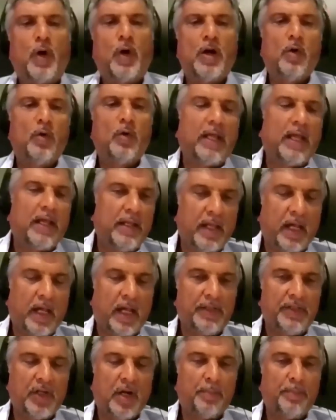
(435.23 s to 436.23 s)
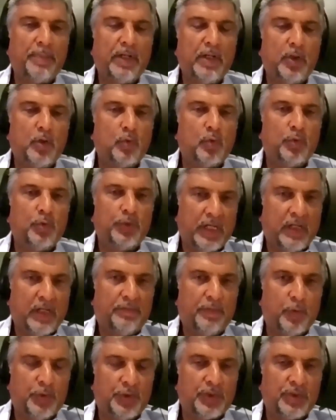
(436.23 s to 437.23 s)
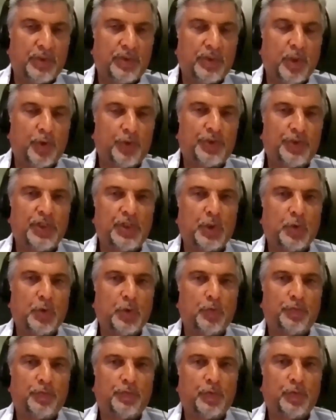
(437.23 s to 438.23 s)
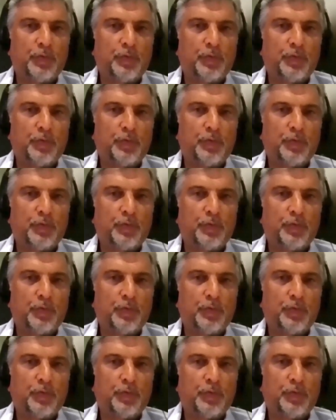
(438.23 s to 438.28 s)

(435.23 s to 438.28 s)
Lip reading: don't I jump into yield futures, since you've sort